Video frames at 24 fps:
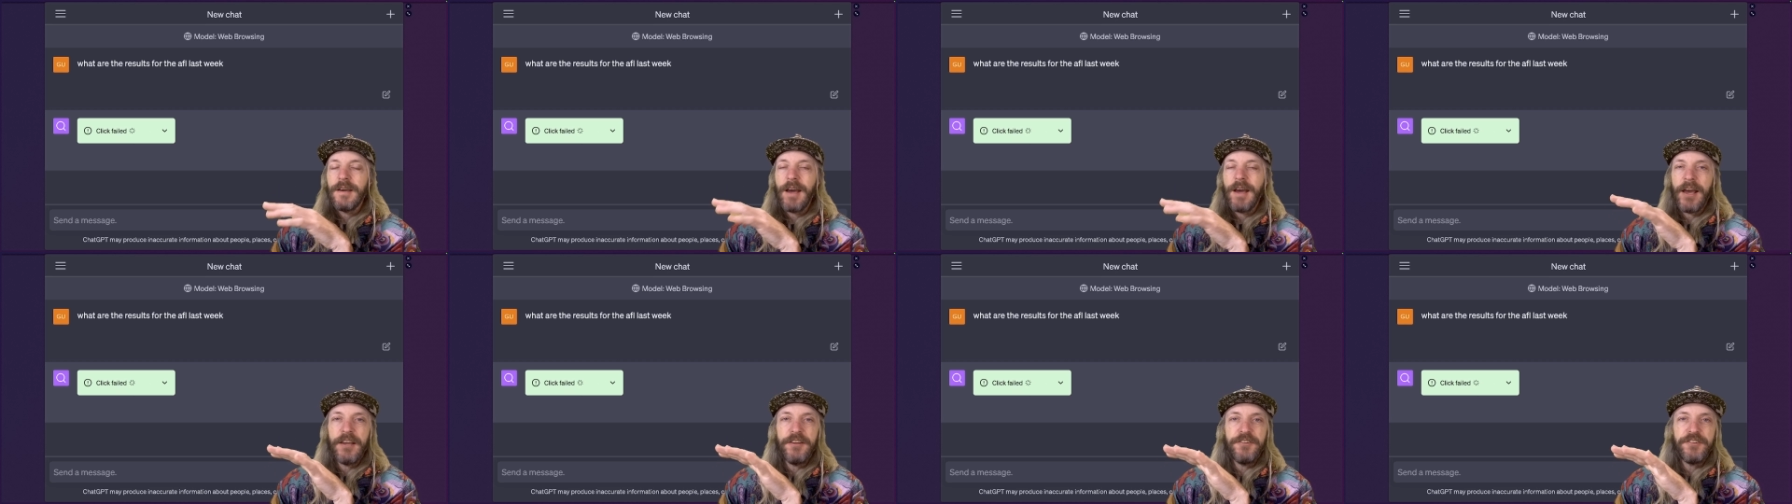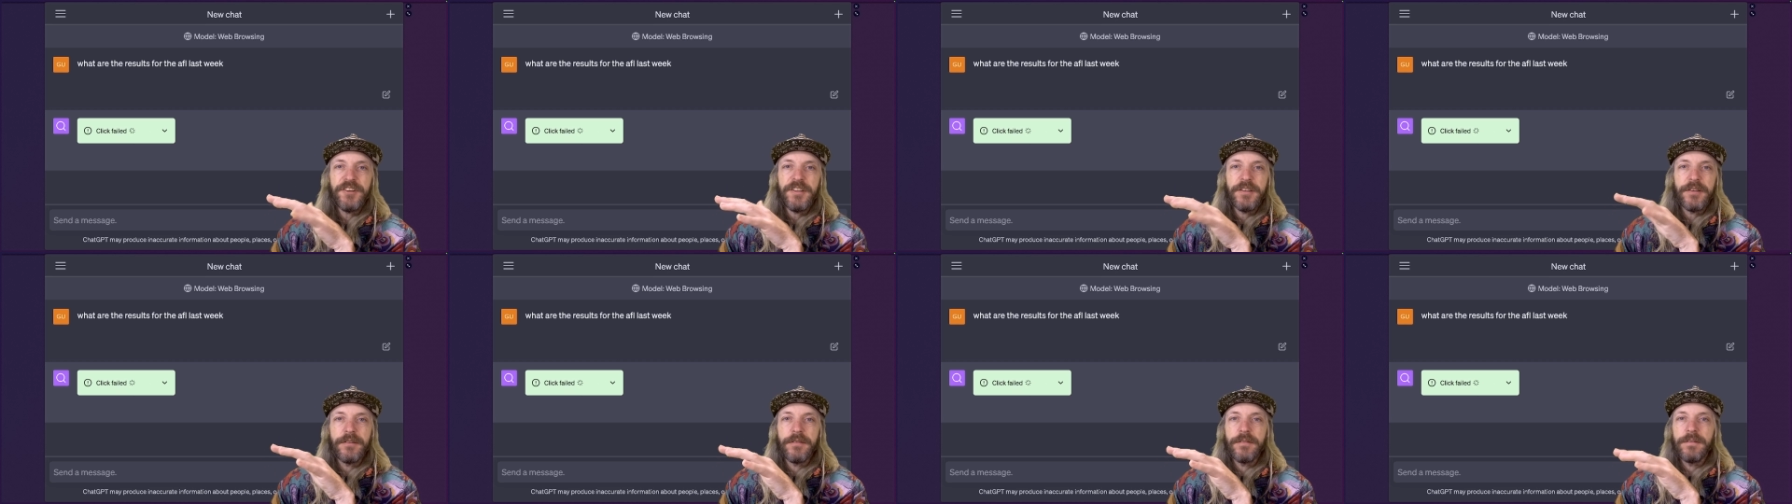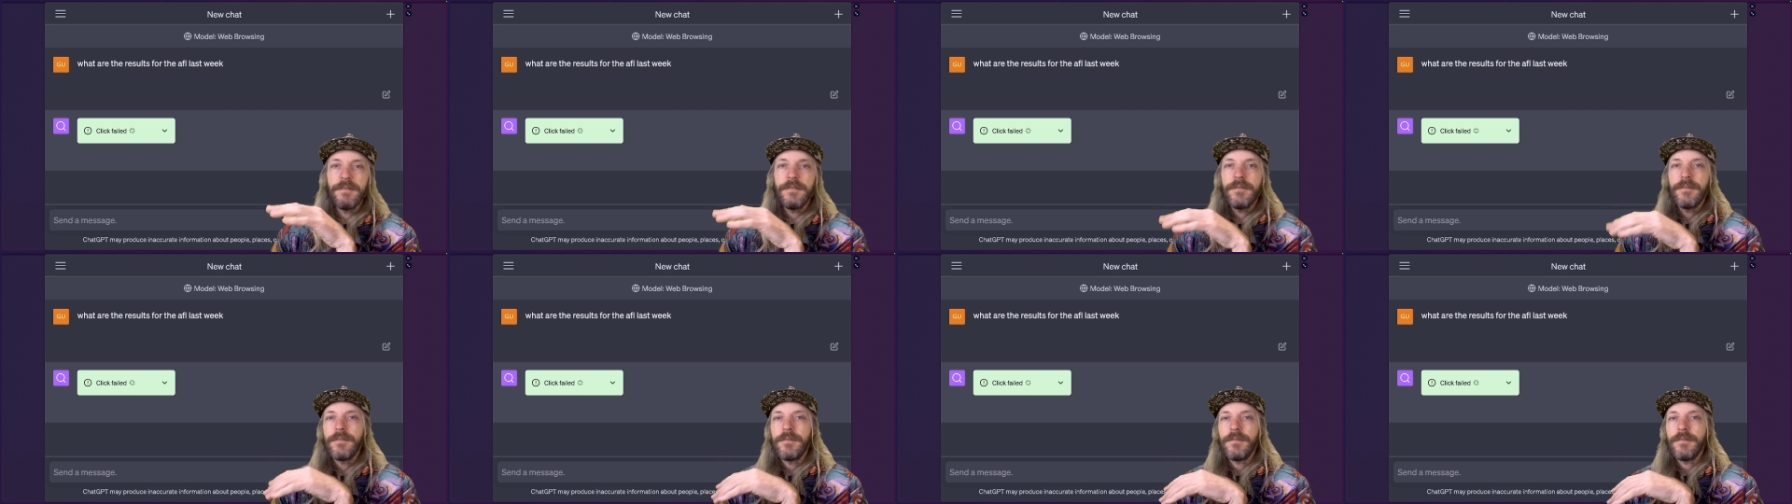agent
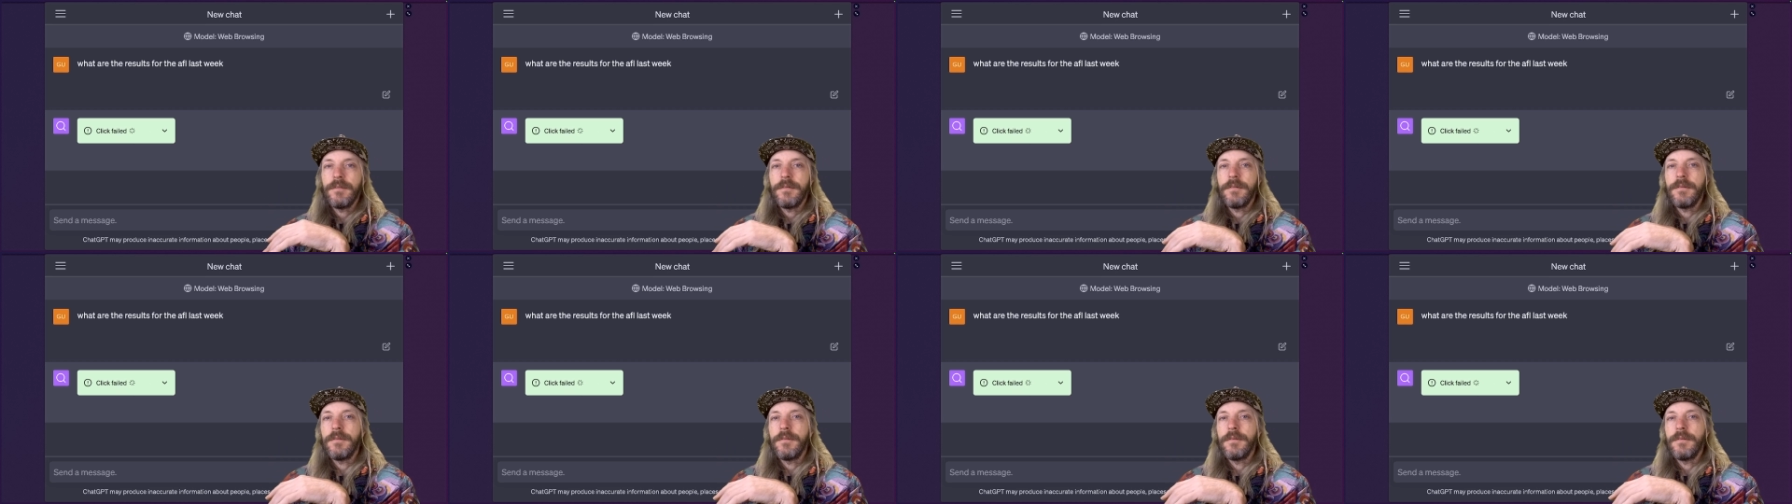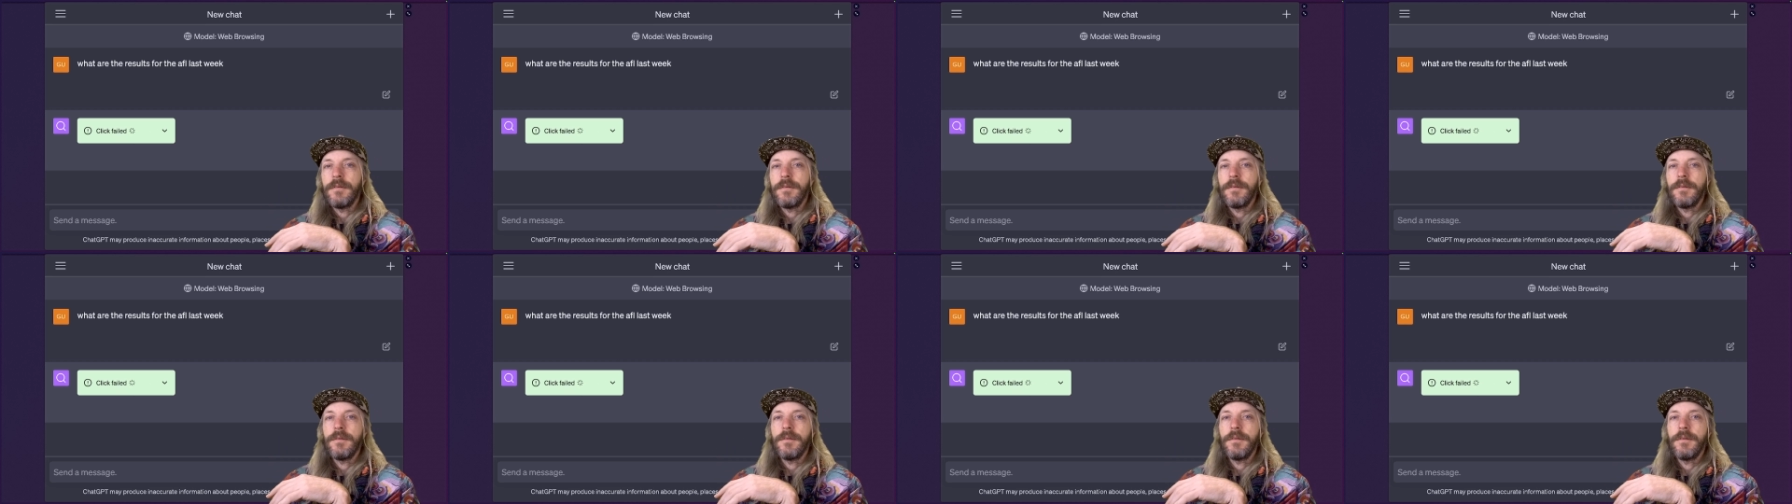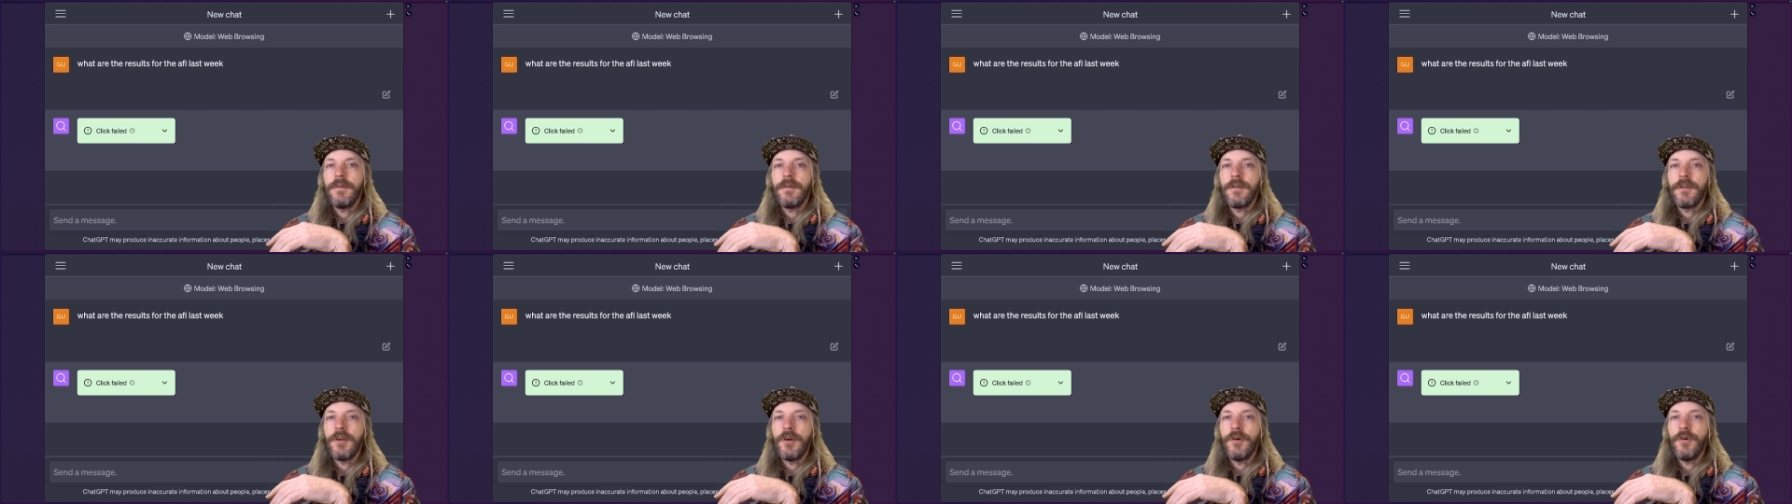
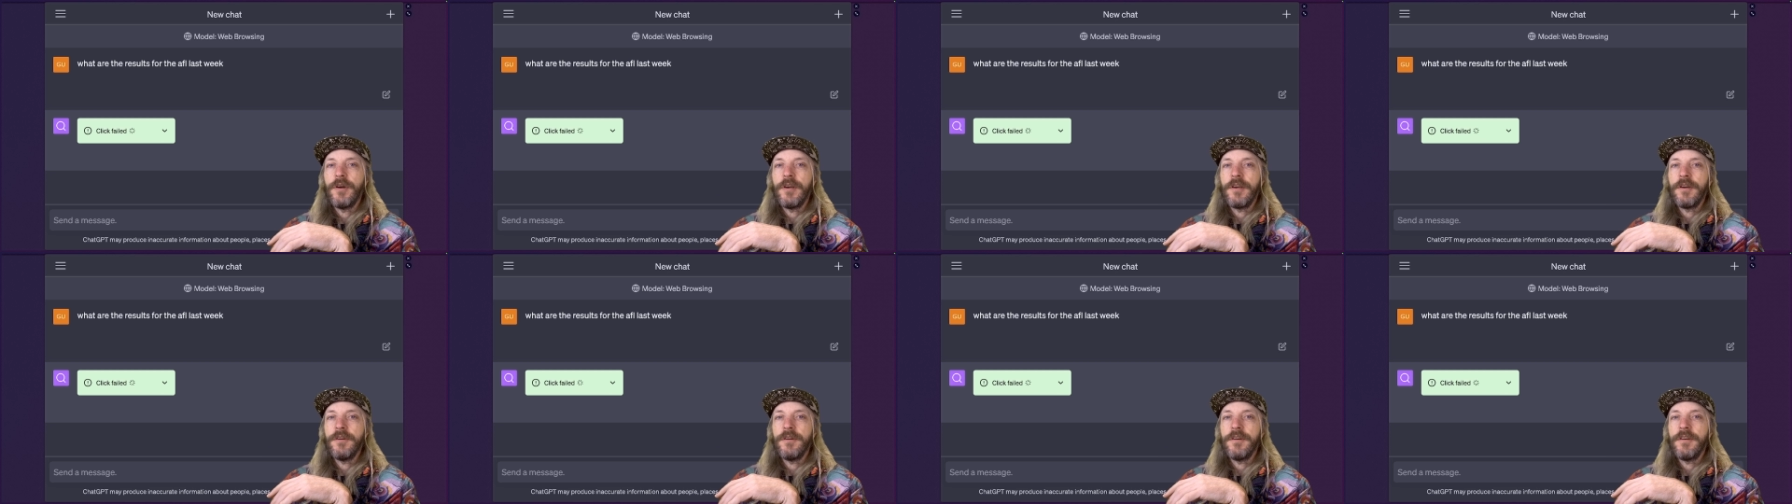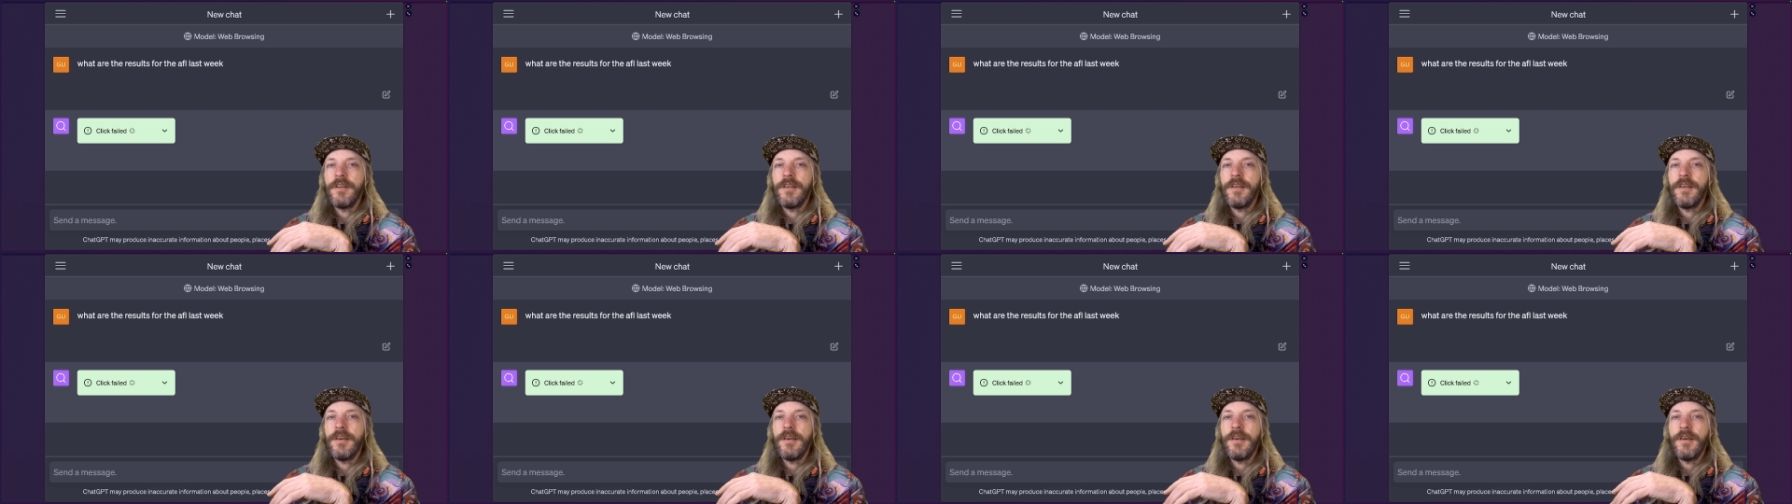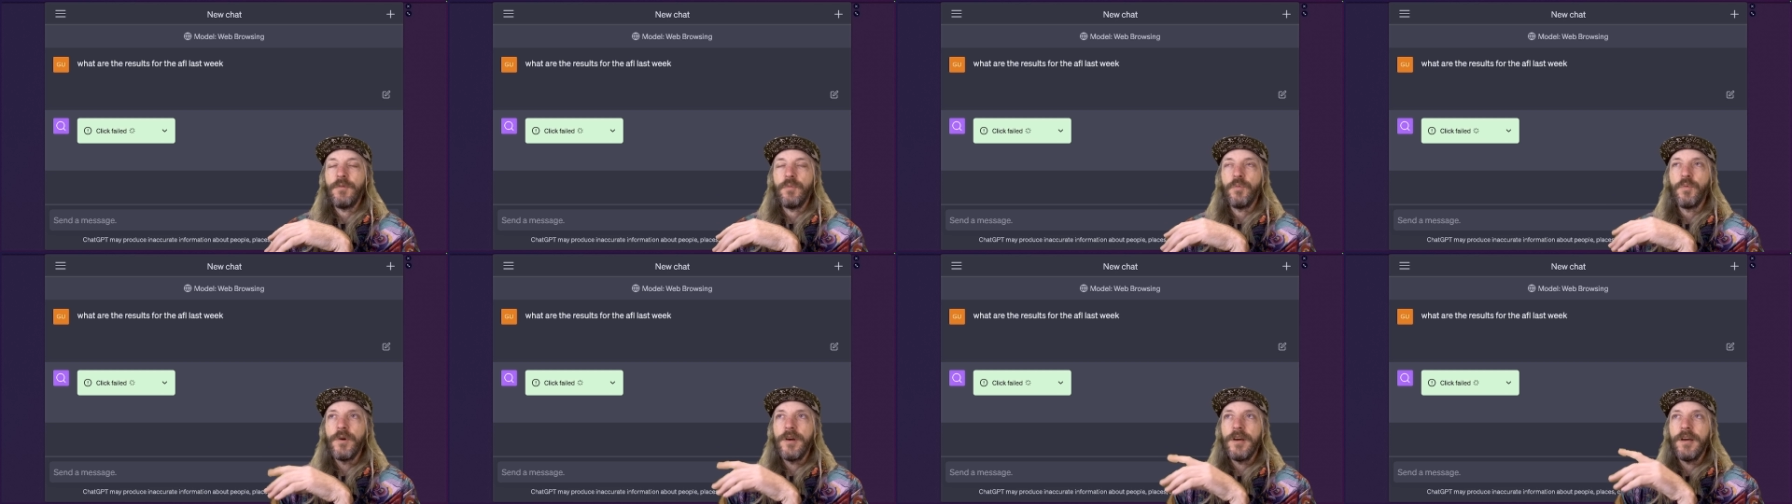going on
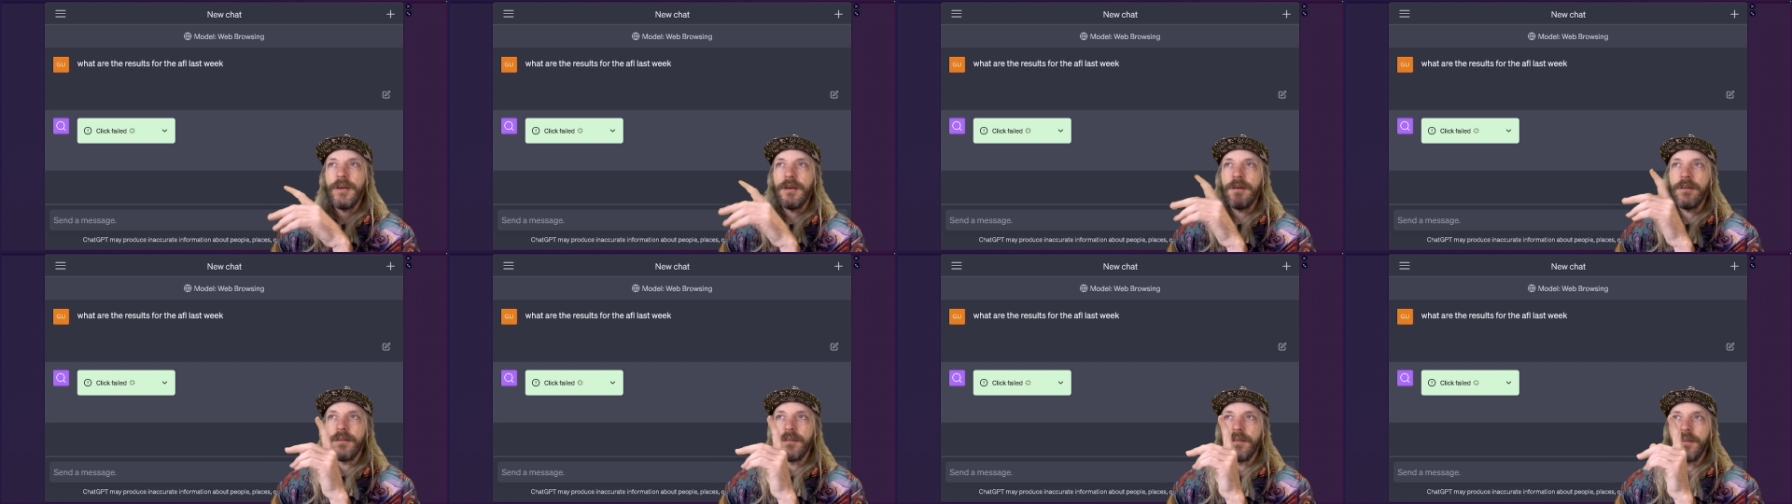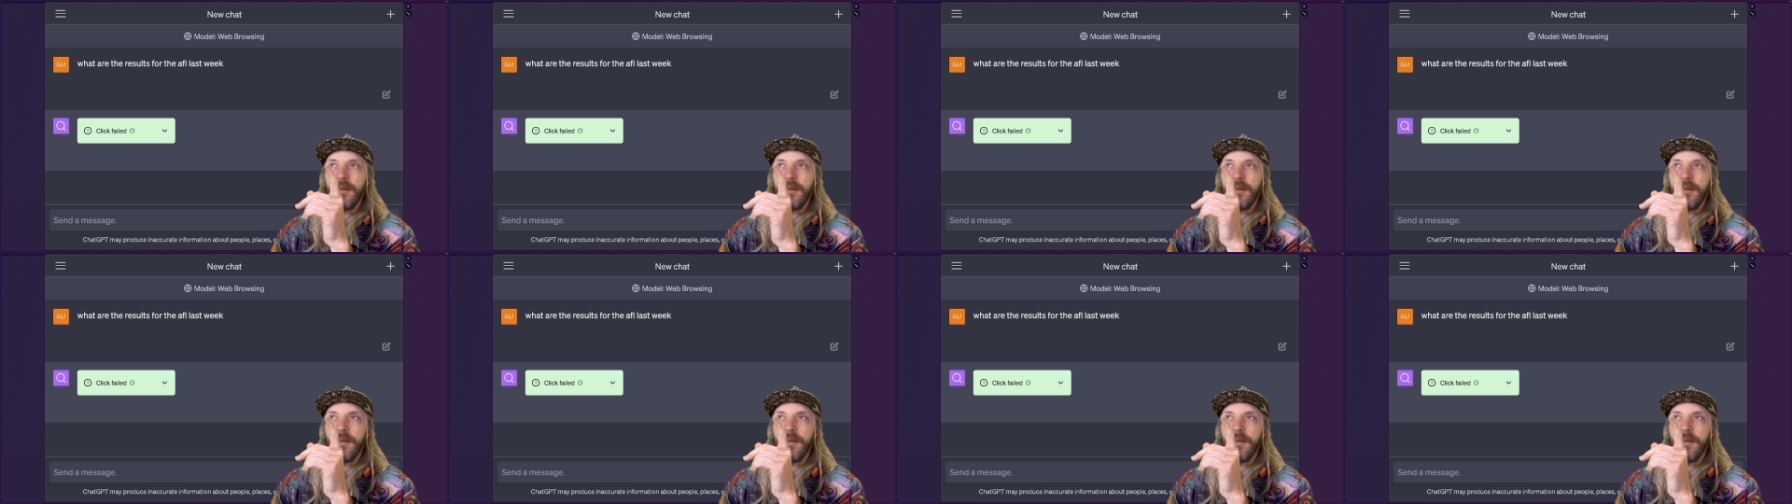here where